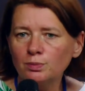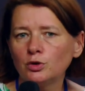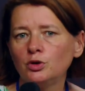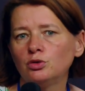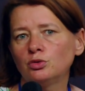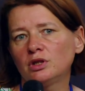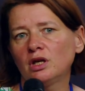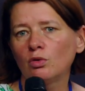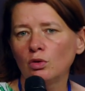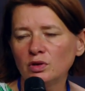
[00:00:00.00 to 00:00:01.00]
Some
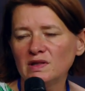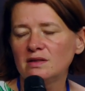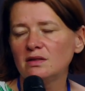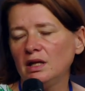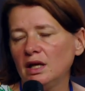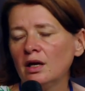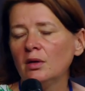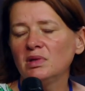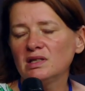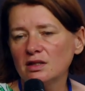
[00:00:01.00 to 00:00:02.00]
people have access to the
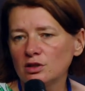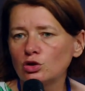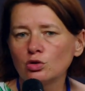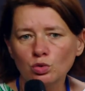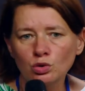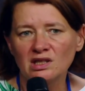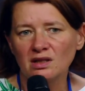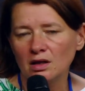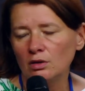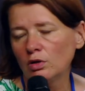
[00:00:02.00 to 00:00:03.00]
government, some
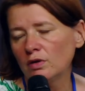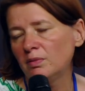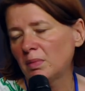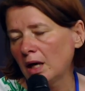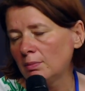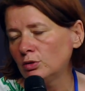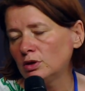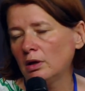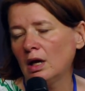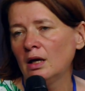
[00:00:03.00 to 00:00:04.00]
are hurt, some are
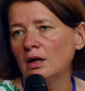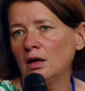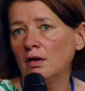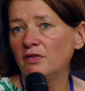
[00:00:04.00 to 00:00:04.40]
not.